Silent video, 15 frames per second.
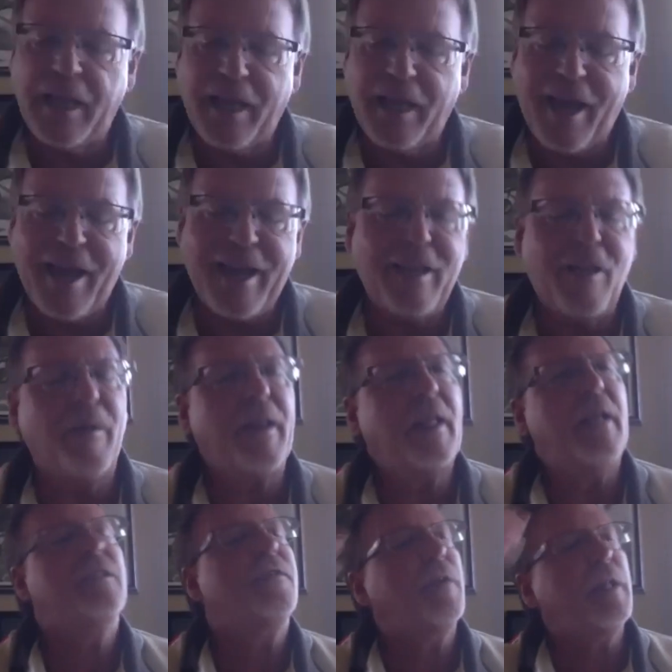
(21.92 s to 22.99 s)
And
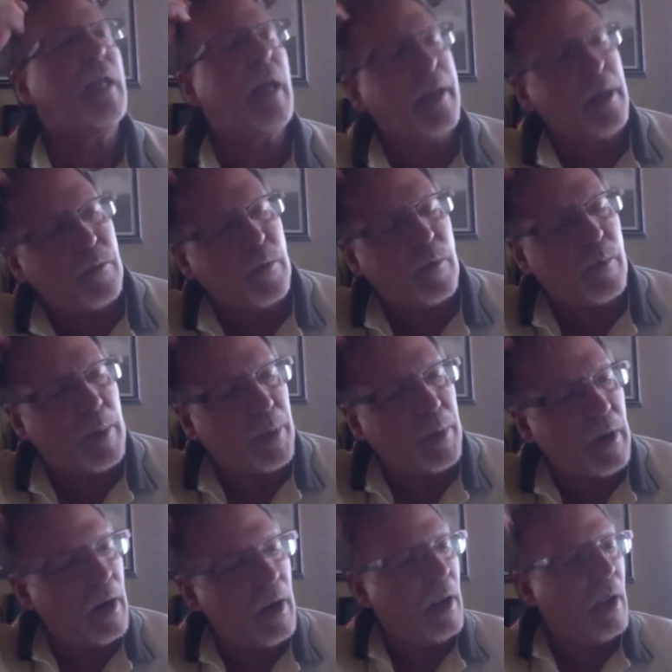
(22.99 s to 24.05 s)
it's funny, I can remember